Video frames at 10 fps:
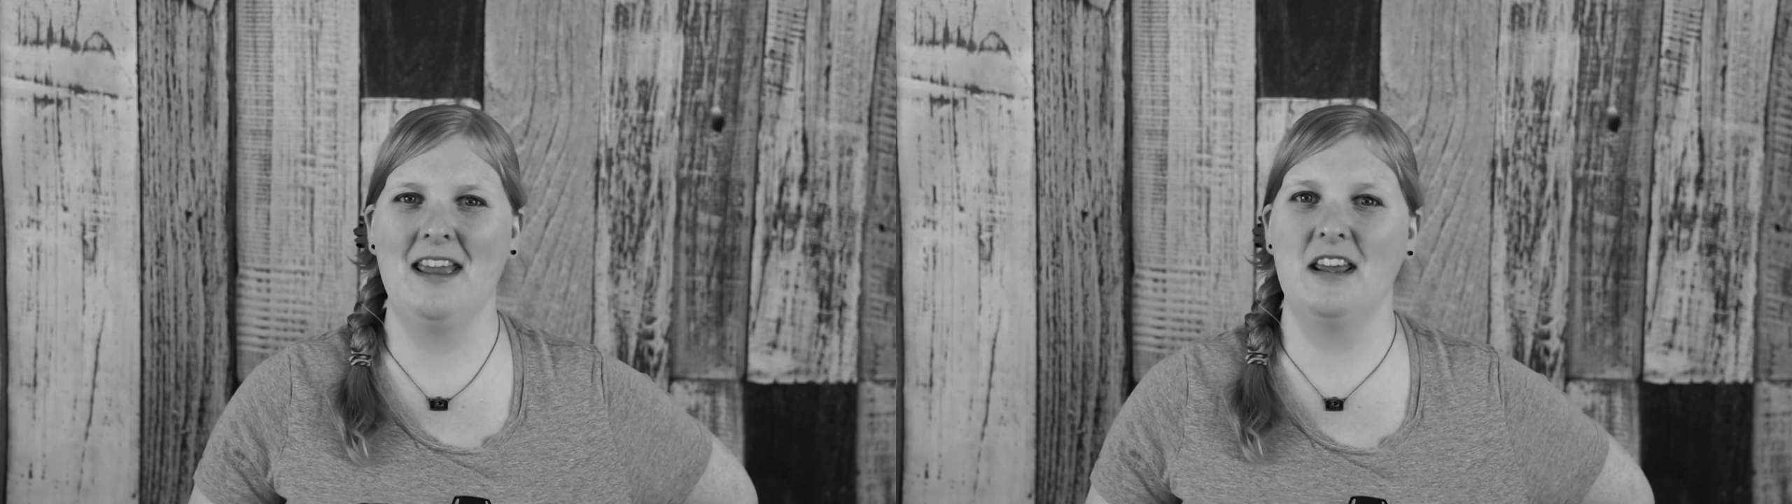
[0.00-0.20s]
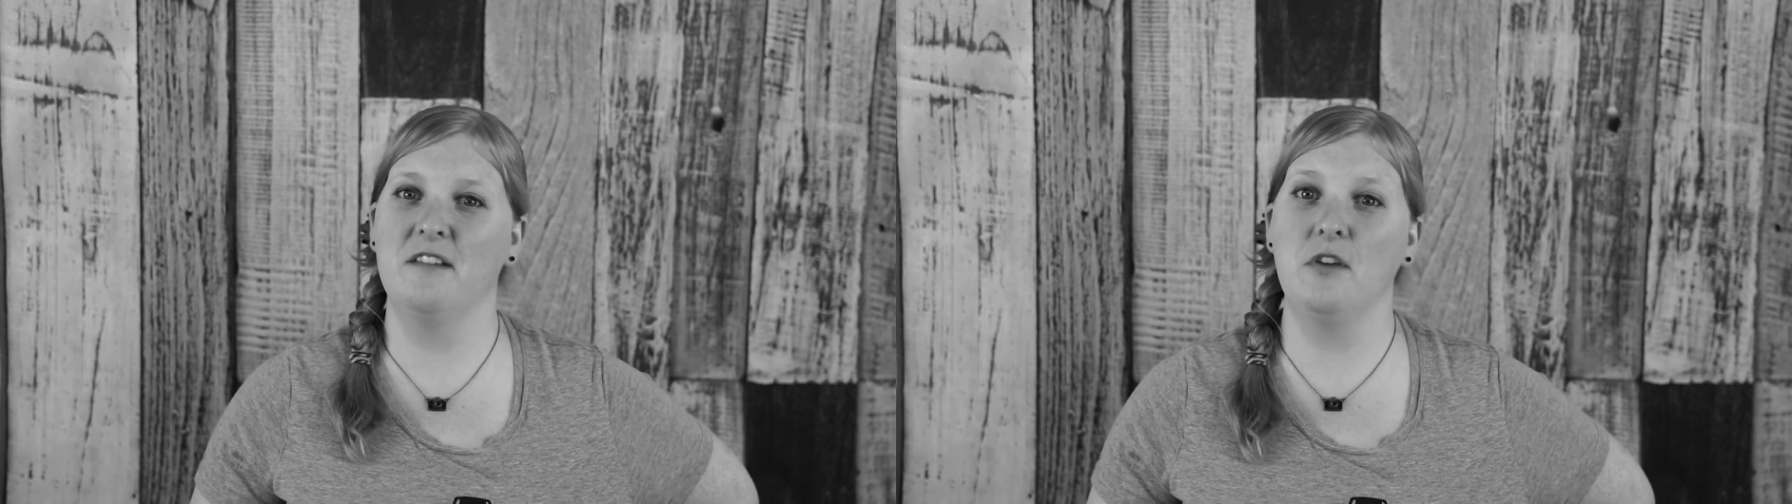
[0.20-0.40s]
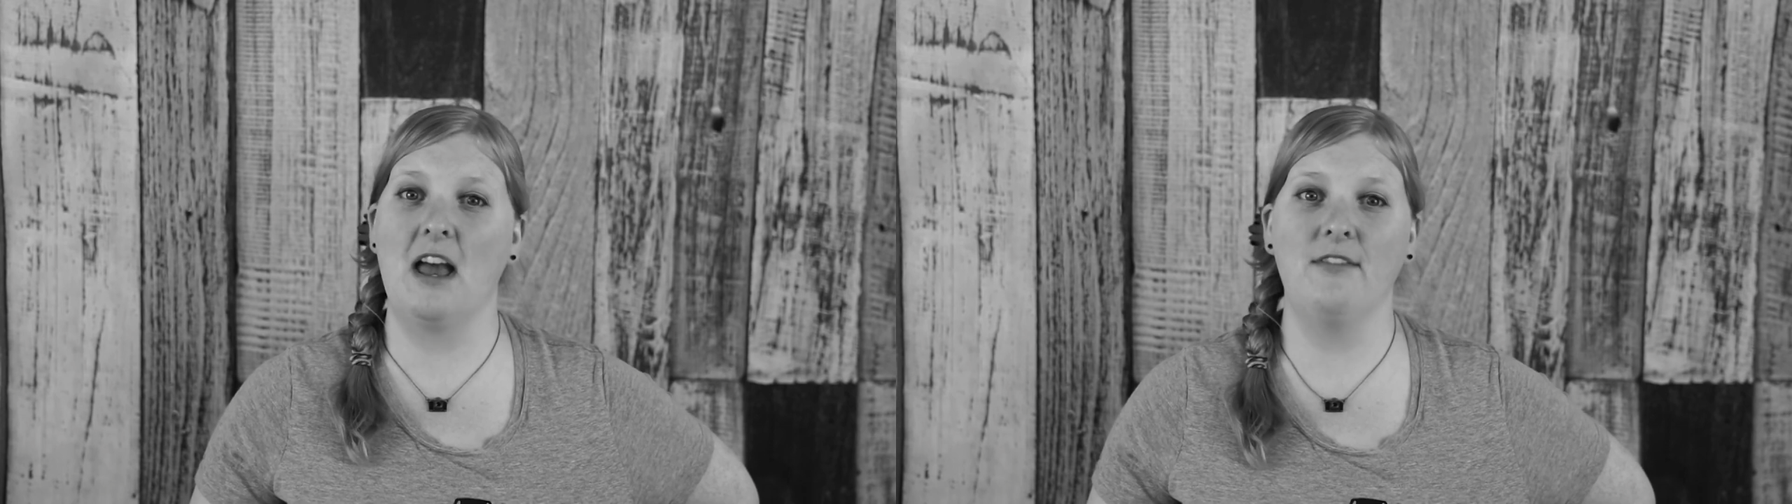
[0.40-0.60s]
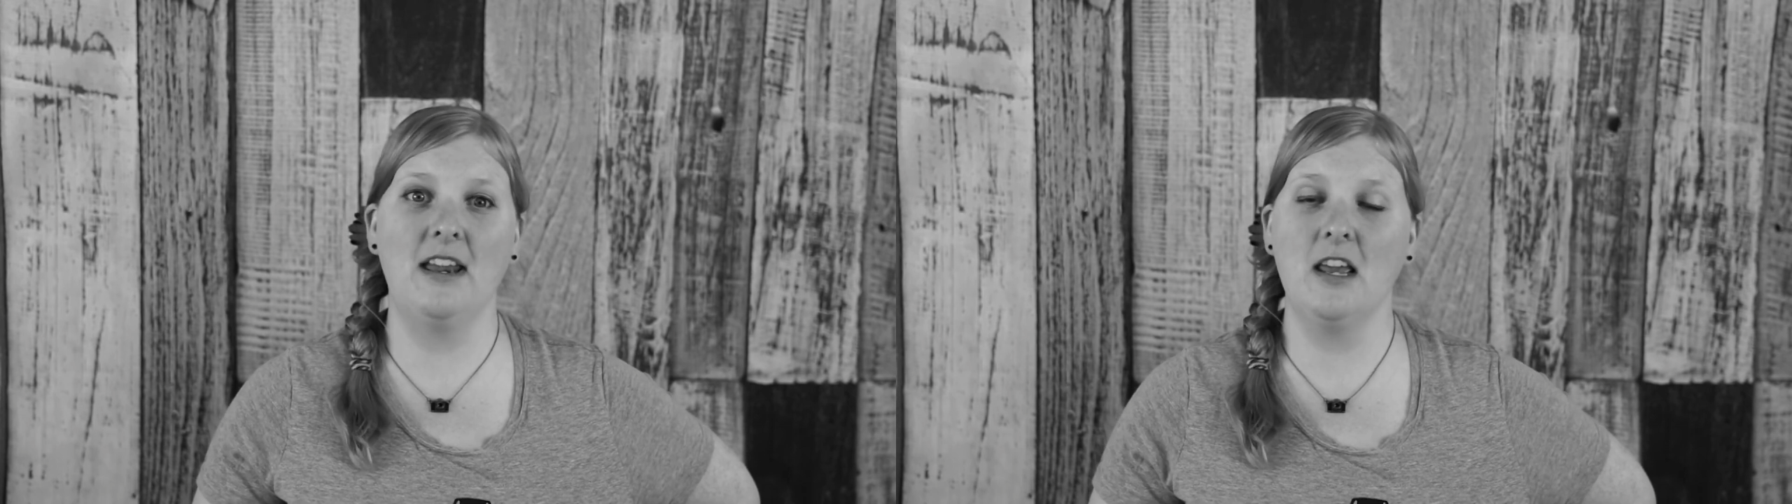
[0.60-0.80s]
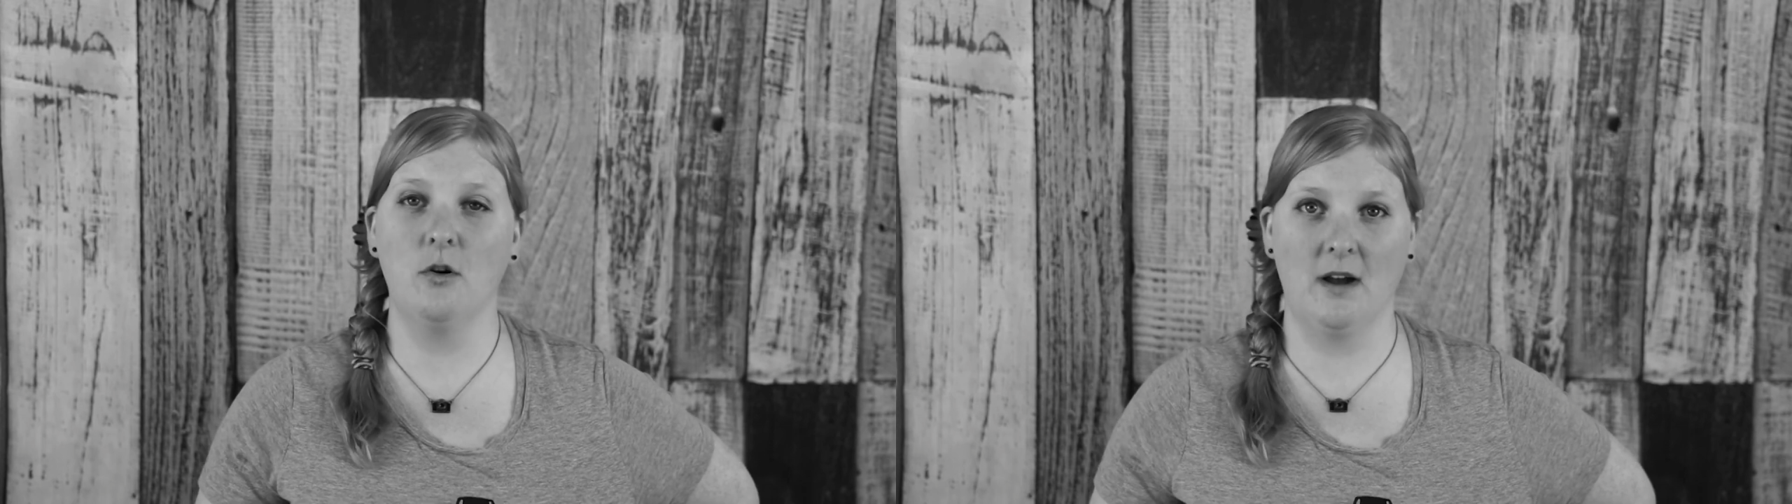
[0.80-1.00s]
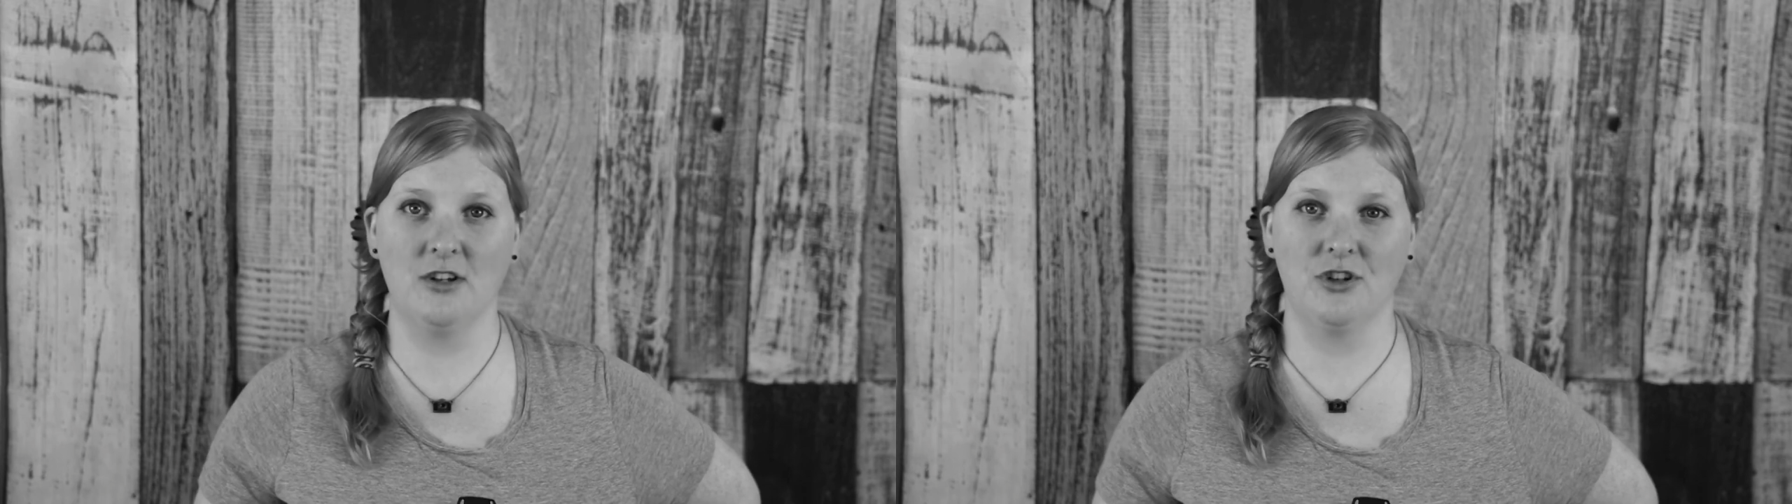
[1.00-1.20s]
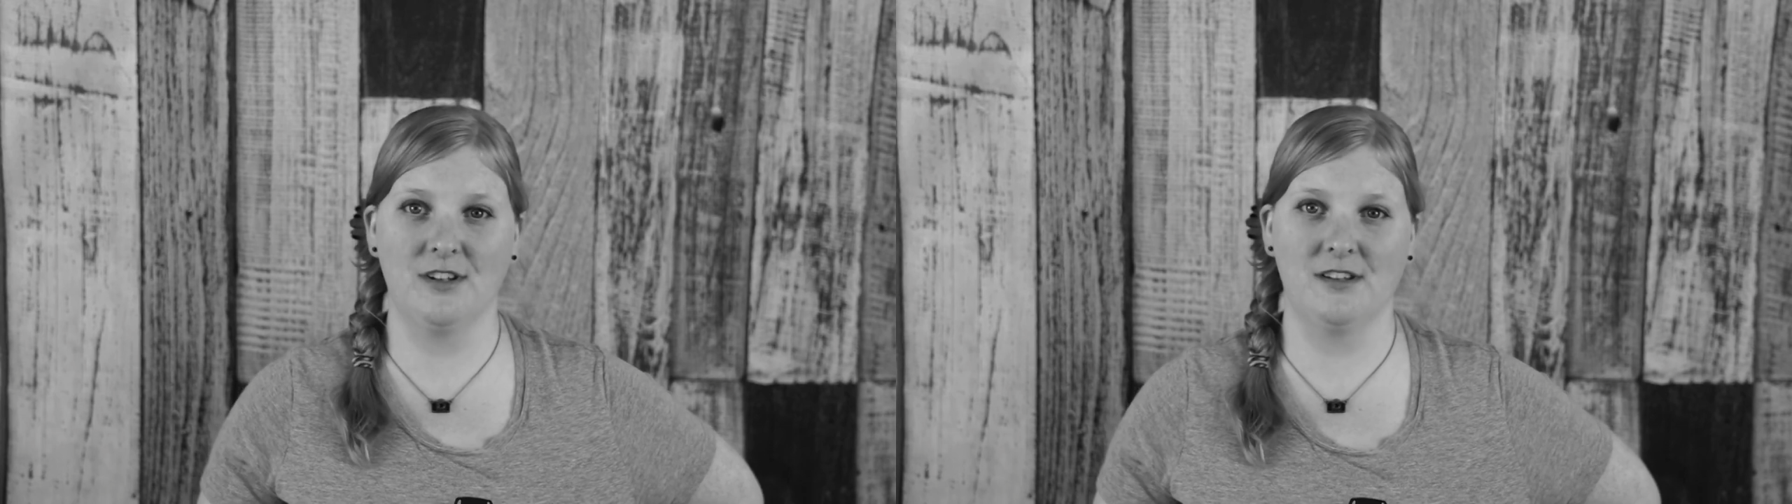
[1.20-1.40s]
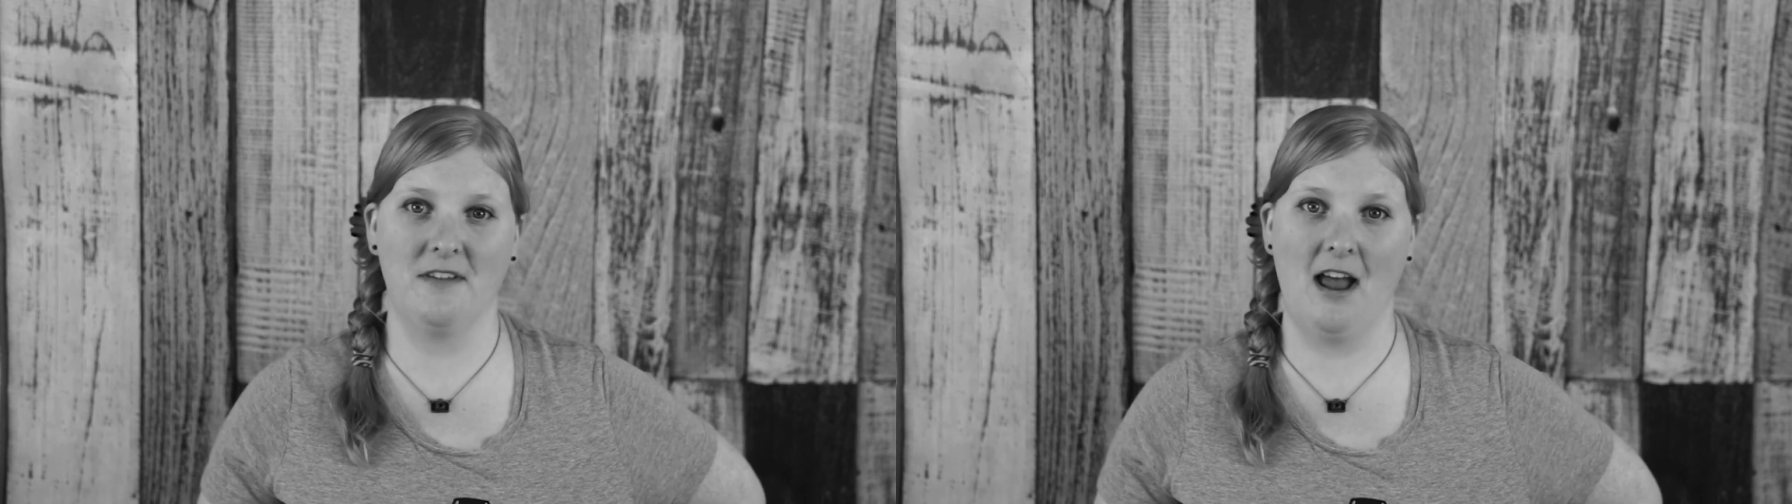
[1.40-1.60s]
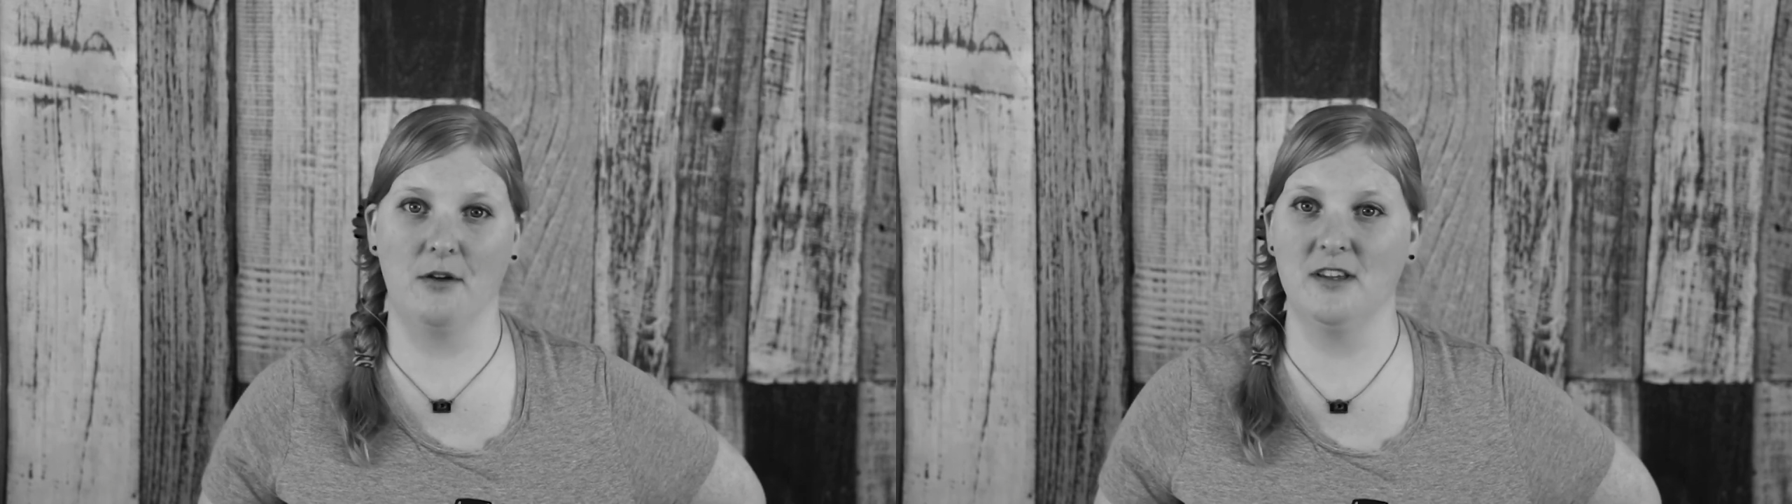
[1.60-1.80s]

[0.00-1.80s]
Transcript: and if you have any questions of how